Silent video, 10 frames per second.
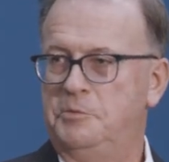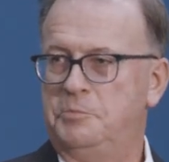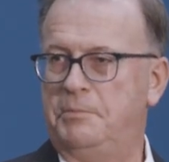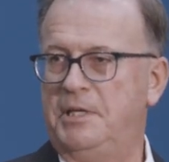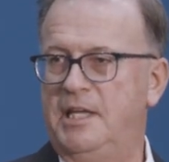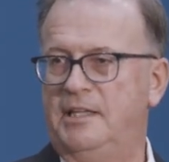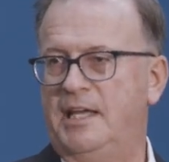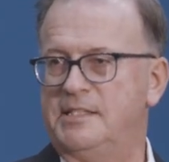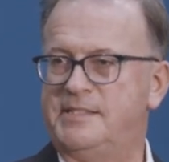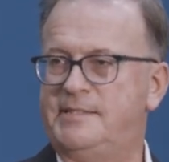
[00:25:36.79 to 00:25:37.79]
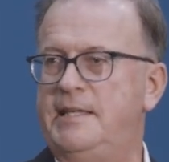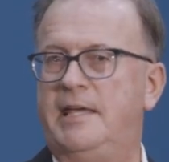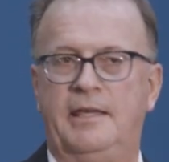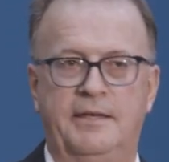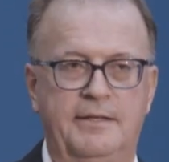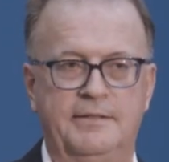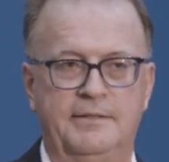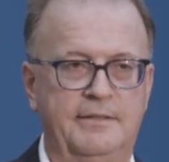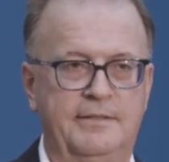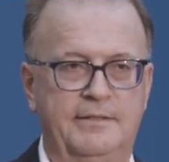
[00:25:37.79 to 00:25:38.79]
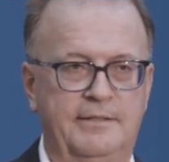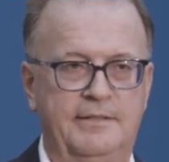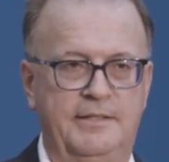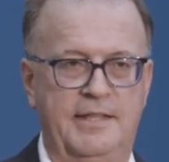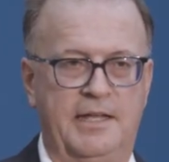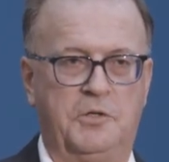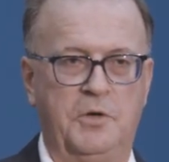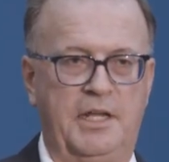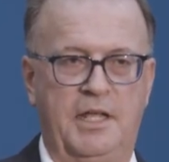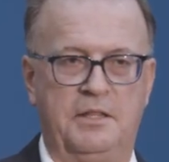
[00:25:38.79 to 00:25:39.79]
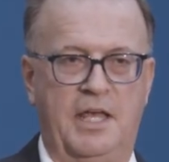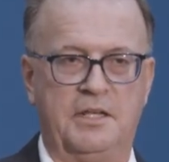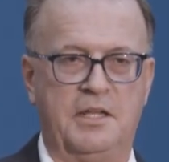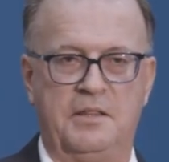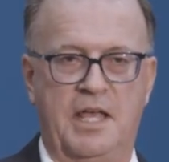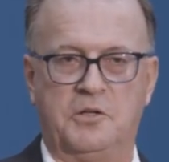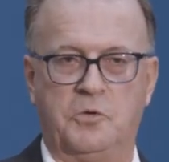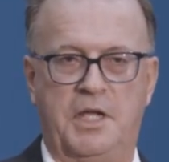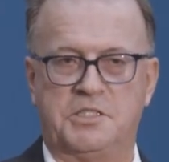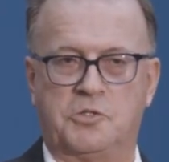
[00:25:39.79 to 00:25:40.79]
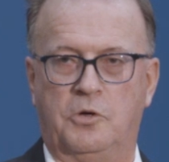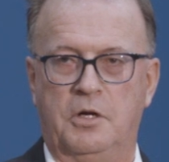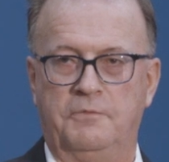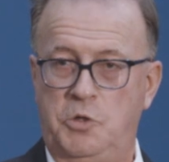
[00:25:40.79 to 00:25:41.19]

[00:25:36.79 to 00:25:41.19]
probably get like a C in that grade grade score.